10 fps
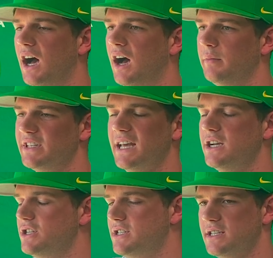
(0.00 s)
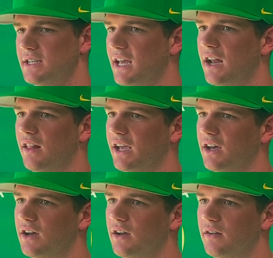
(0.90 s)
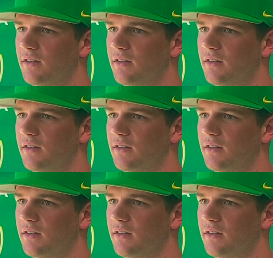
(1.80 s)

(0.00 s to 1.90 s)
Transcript: you? It's kind of like a